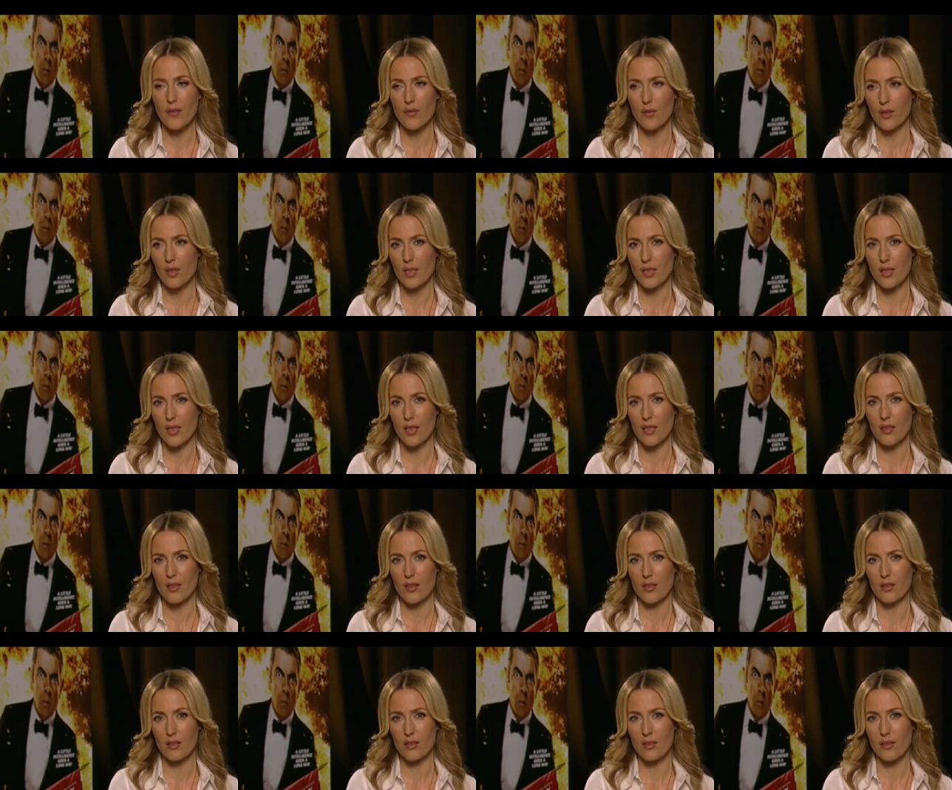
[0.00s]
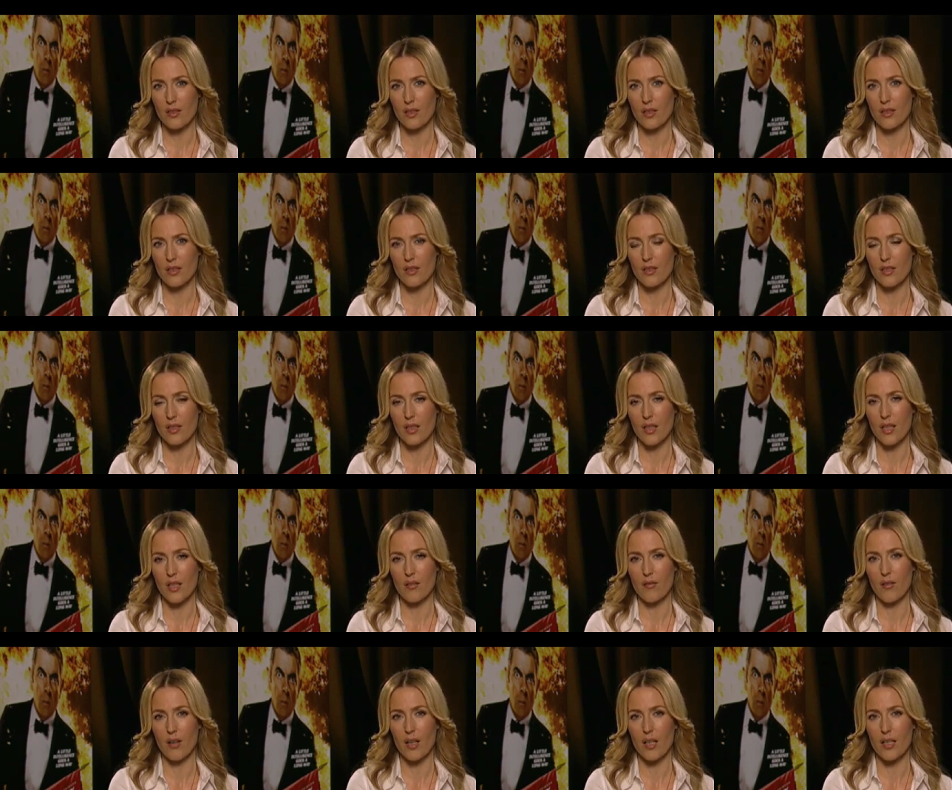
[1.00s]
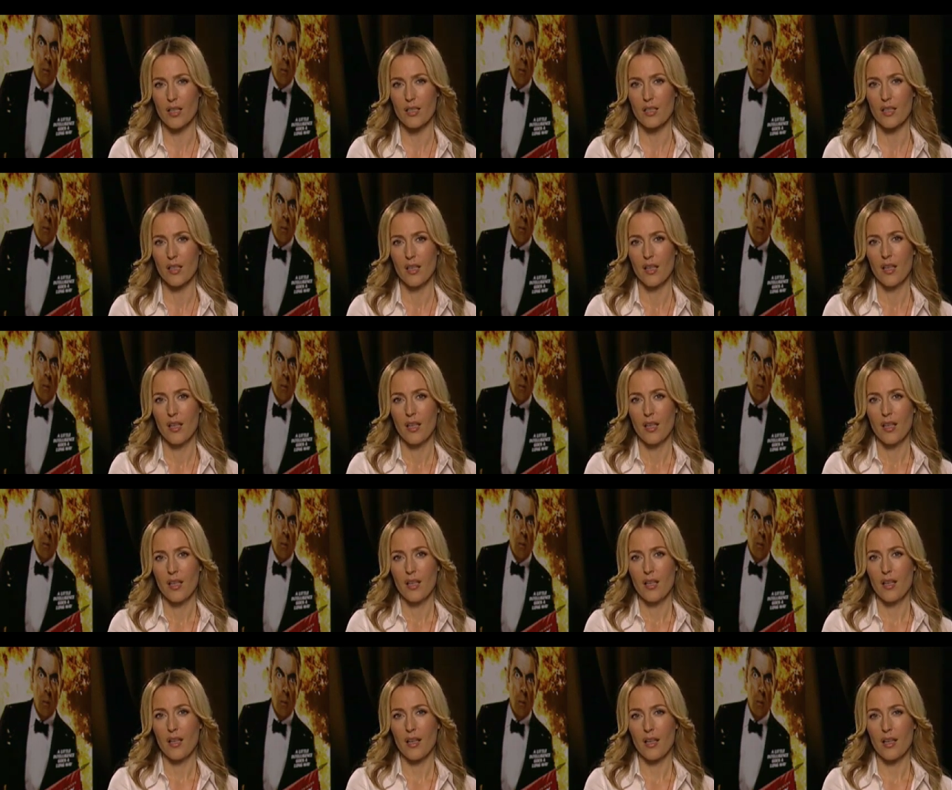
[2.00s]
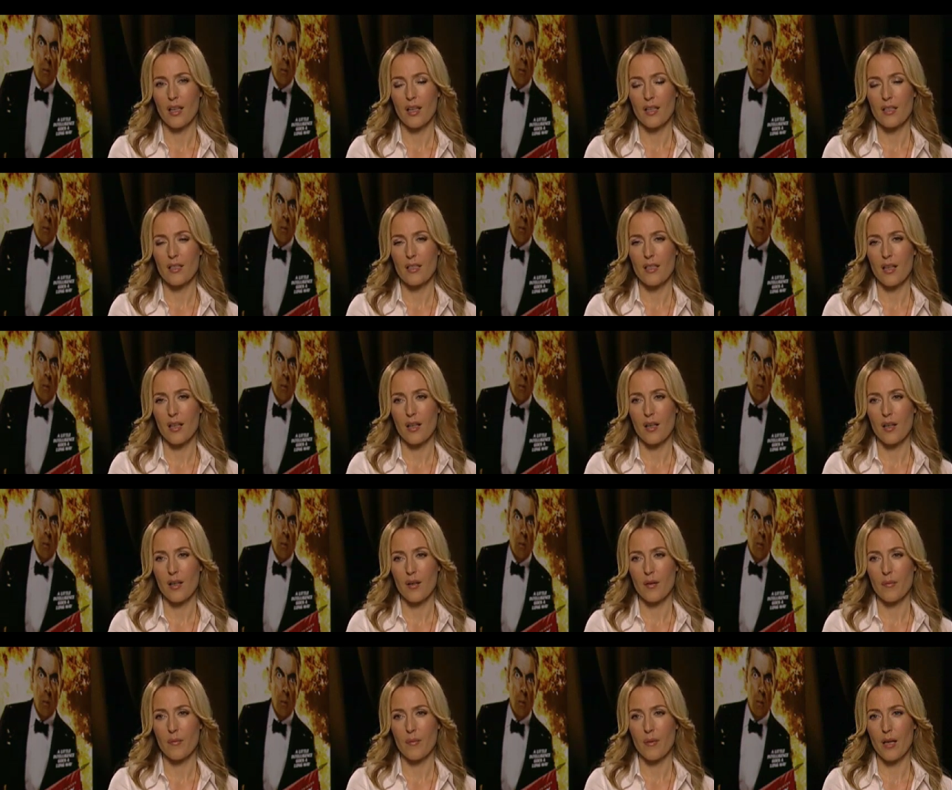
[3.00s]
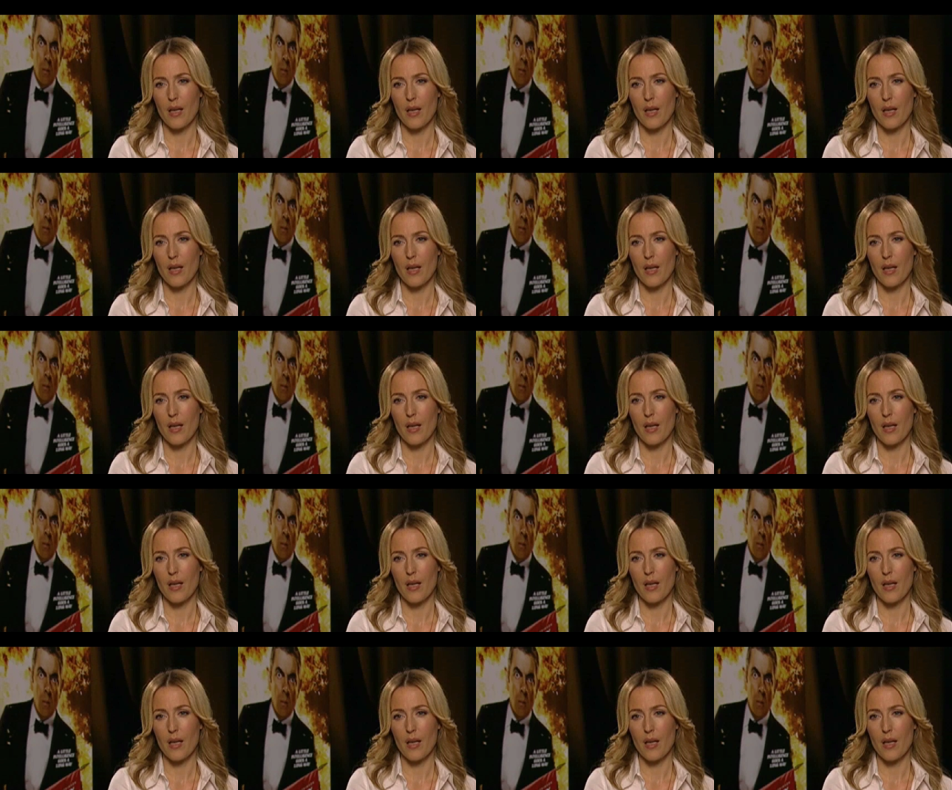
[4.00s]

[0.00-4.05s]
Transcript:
Speaker 1: very technical to to get it right and um,